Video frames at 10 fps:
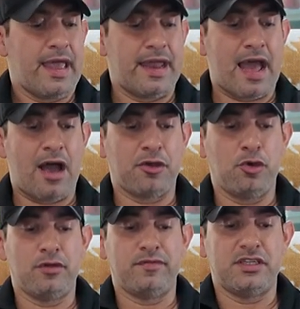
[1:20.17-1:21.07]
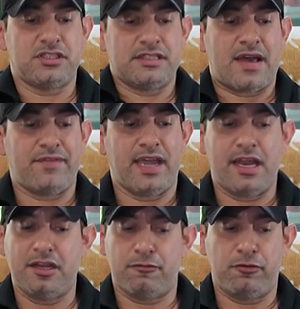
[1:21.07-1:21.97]
and how you envision
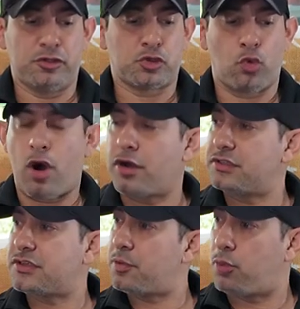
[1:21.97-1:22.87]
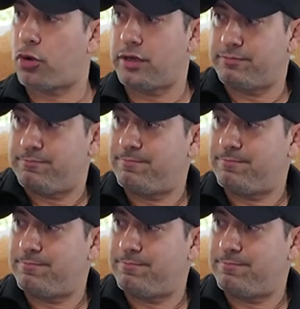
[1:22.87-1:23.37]
navigating the future waters of the port?